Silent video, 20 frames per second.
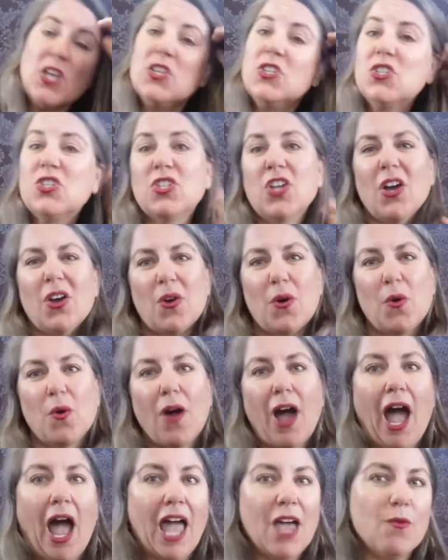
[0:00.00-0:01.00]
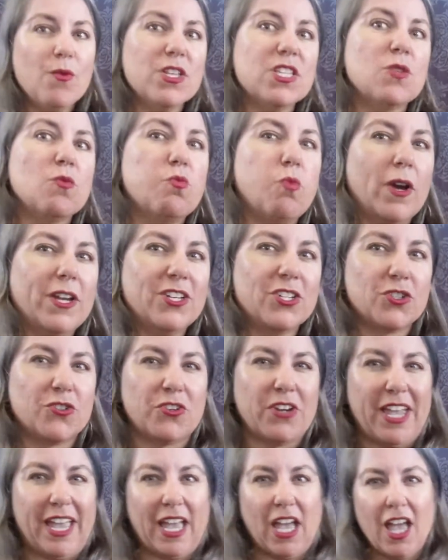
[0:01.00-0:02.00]
So I was
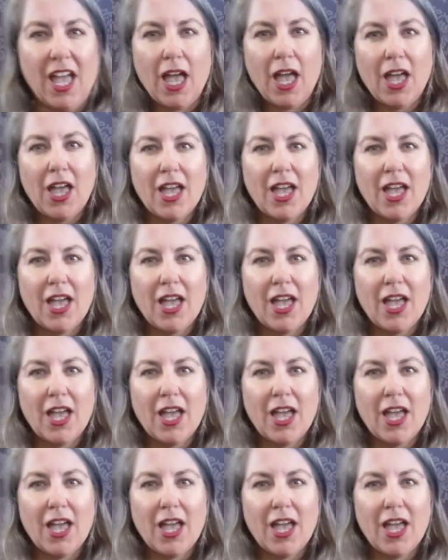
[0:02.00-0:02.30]
wondering,